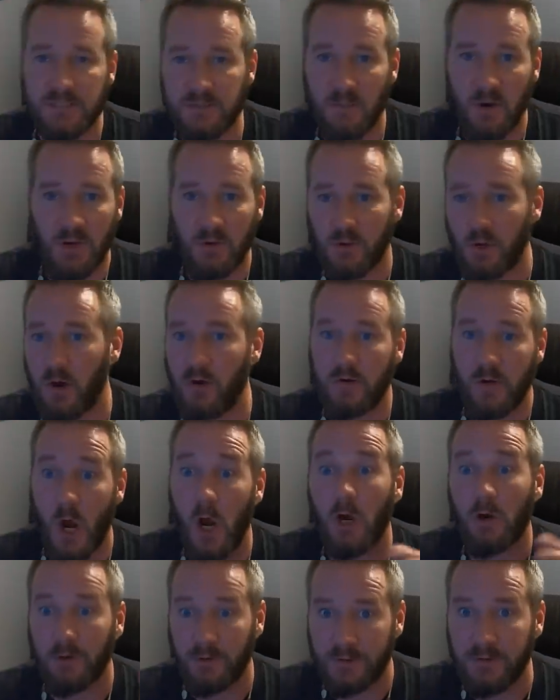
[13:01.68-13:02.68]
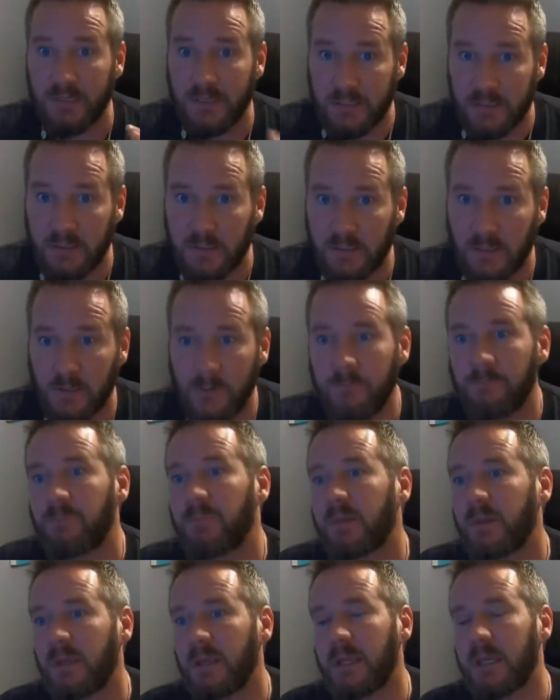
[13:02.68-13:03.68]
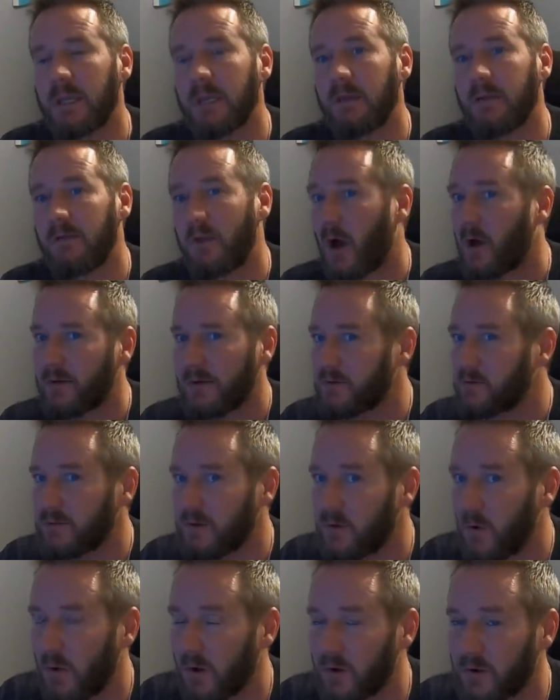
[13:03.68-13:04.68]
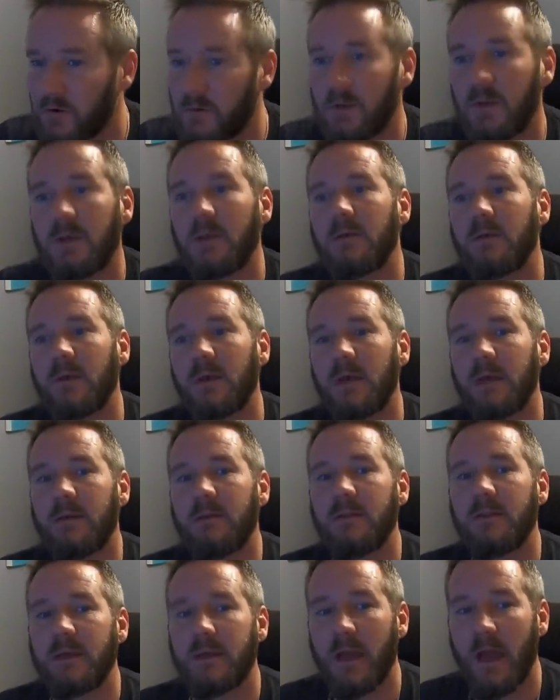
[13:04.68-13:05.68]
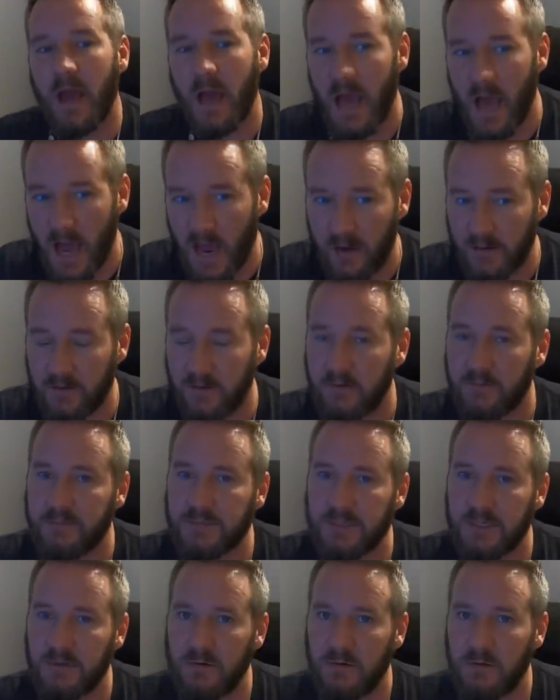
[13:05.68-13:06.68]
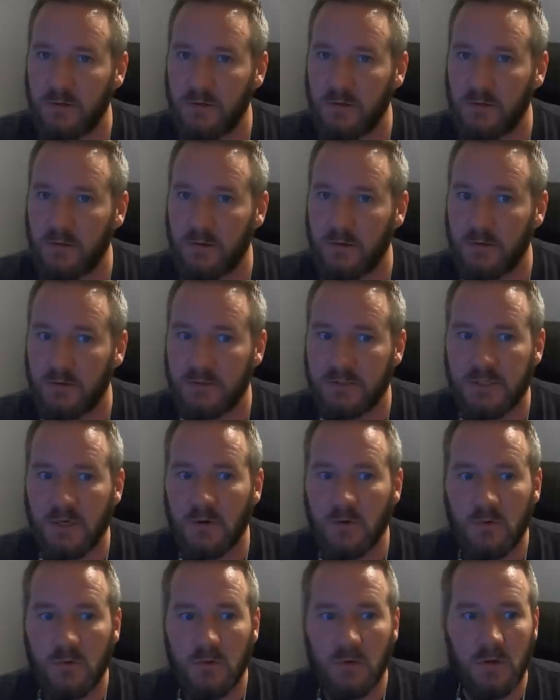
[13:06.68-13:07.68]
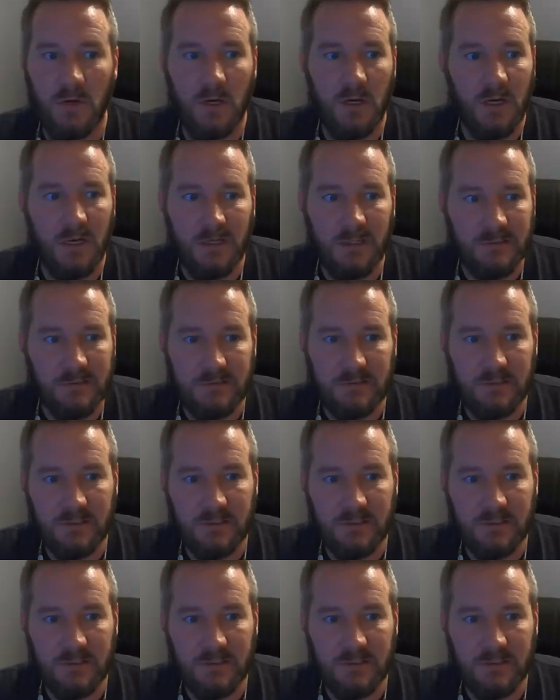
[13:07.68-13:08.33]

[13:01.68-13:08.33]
as much on R&D, not into the oil, into the additives. So uh,